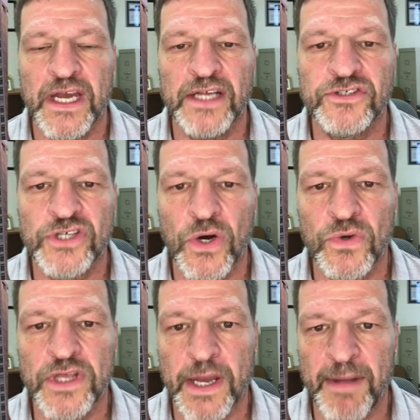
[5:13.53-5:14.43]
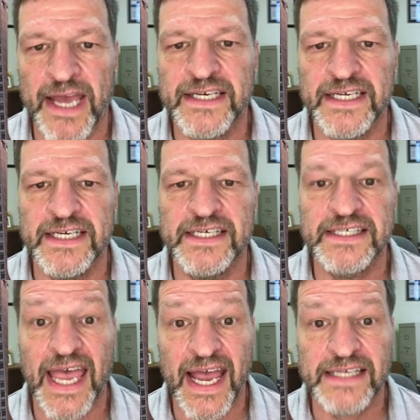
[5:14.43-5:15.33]
And so the command
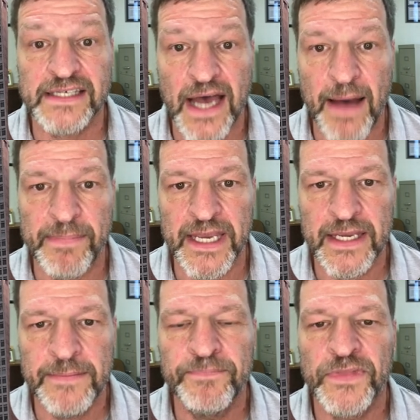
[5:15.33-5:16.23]
is xcopy